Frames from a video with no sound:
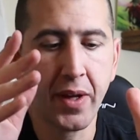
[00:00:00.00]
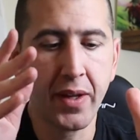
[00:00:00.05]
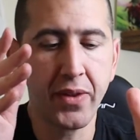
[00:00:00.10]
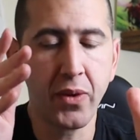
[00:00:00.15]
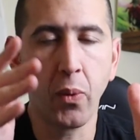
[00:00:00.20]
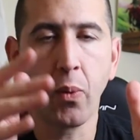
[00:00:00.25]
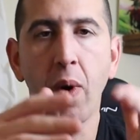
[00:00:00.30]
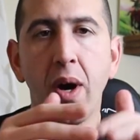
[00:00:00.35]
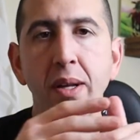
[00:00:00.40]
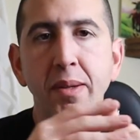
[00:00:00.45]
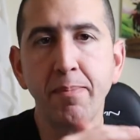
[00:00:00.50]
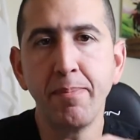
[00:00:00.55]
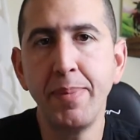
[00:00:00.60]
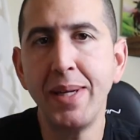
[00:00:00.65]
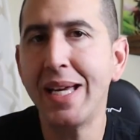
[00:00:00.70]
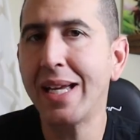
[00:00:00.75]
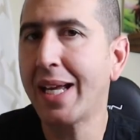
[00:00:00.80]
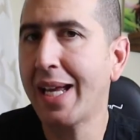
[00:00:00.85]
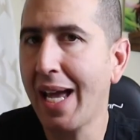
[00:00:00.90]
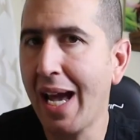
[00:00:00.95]
The one
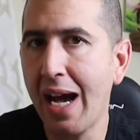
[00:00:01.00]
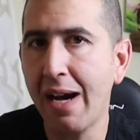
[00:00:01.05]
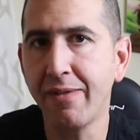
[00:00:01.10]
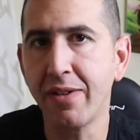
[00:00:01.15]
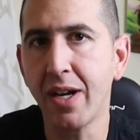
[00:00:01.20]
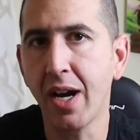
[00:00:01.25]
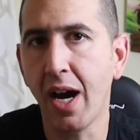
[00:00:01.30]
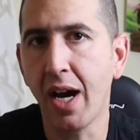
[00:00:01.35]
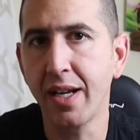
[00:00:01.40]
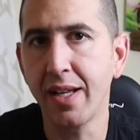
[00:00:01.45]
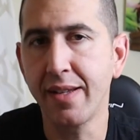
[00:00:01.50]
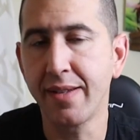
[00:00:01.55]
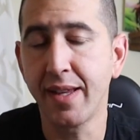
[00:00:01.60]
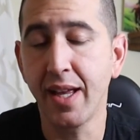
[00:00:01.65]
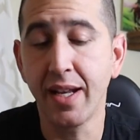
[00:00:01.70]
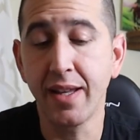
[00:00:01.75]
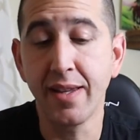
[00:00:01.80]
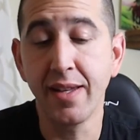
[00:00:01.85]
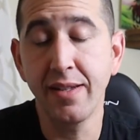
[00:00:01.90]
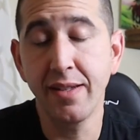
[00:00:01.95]
big caveat is
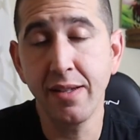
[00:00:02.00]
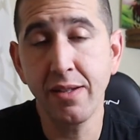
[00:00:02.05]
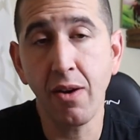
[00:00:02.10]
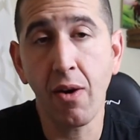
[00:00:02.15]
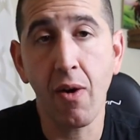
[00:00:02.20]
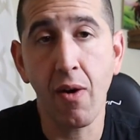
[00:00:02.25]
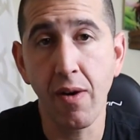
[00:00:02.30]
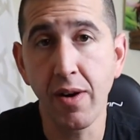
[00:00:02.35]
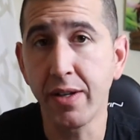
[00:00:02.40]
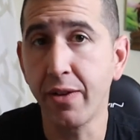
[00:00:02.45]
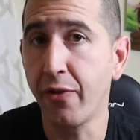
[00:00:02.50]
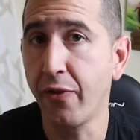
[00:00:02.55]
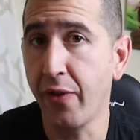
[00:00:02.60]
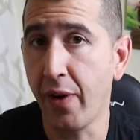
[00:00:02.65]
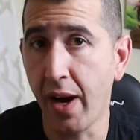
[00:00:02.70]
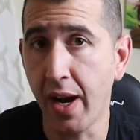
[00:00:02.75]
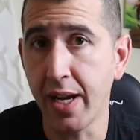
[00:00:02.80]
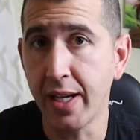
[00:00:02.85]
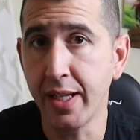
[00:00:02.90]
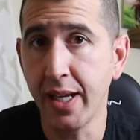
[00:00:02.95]
that this is hard to
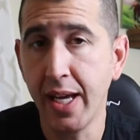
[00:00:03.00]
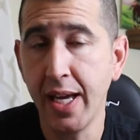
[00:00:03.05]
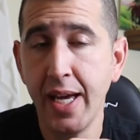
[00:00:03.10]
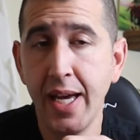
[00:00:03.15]
find.